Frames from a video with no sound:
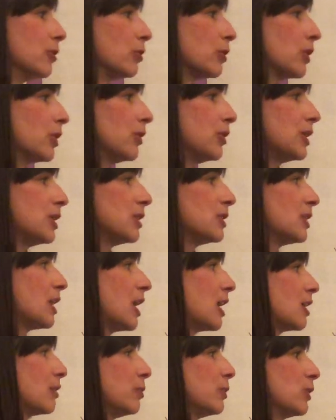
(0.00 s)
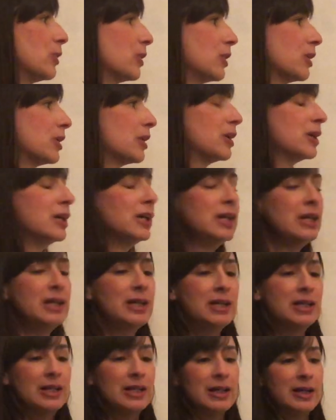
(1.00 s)
We're going to talk more
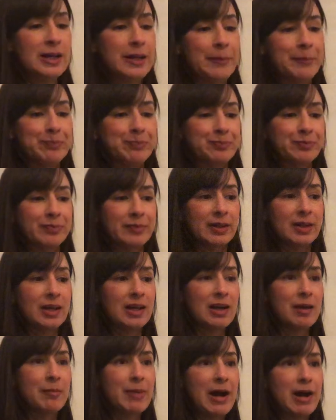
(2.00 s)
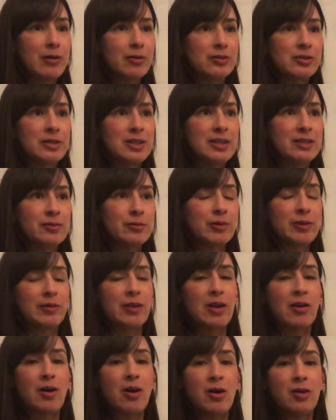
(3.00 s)
about these when
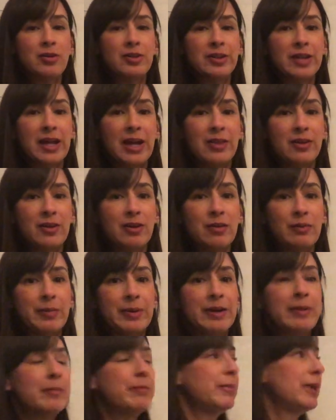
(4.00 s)
they're all together, but